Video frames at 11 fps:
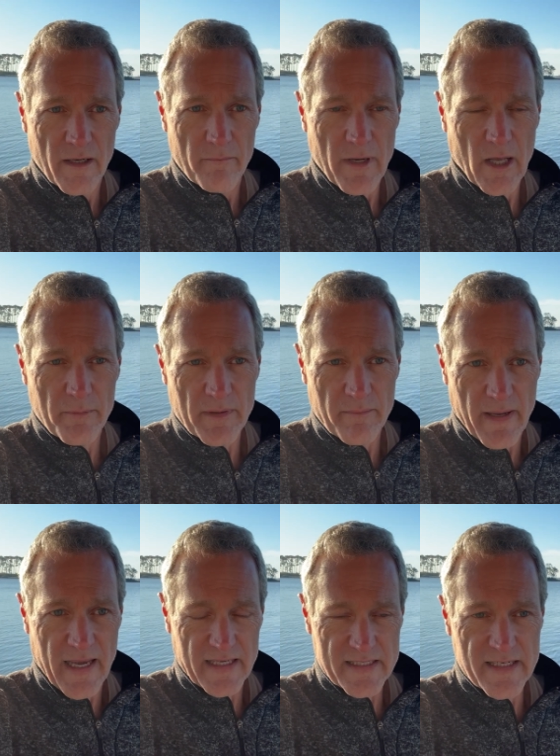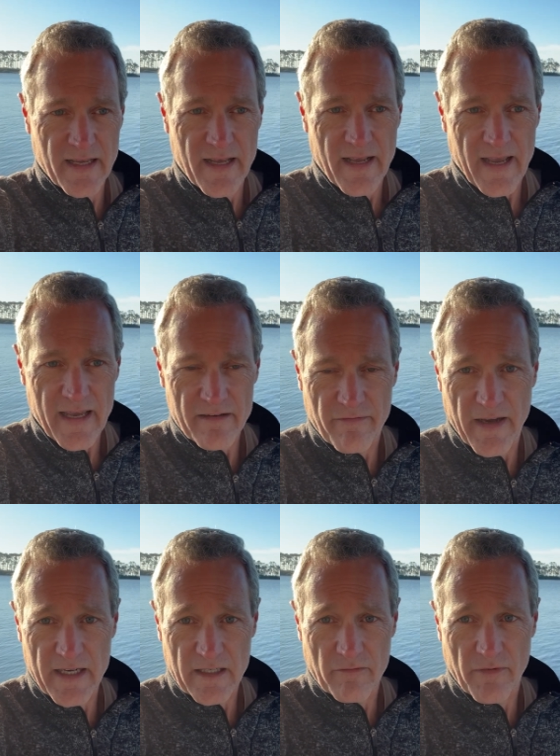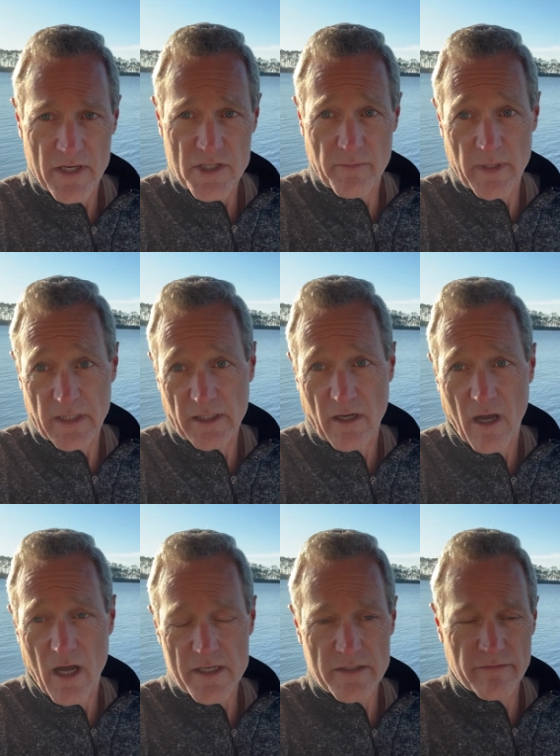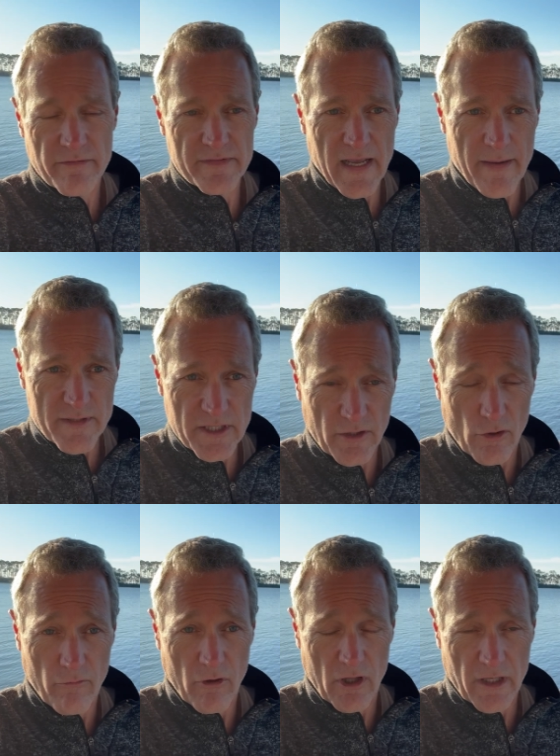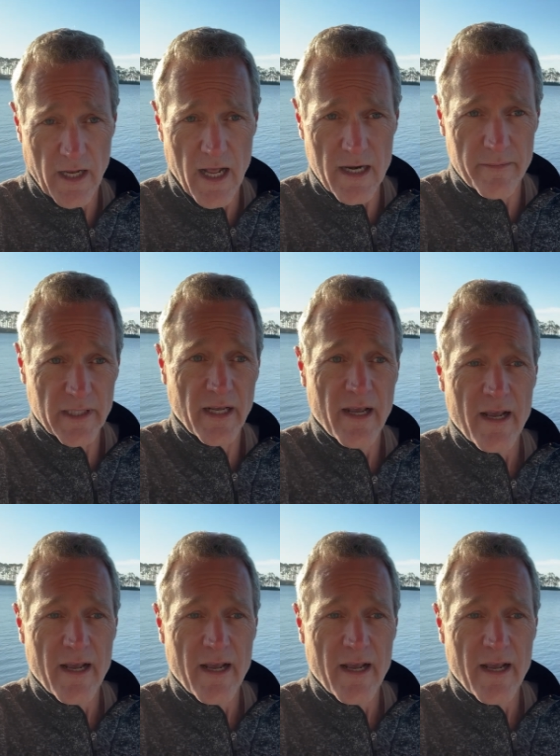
helping banks and fighting inflation, but at the cost of damaging the overall economy.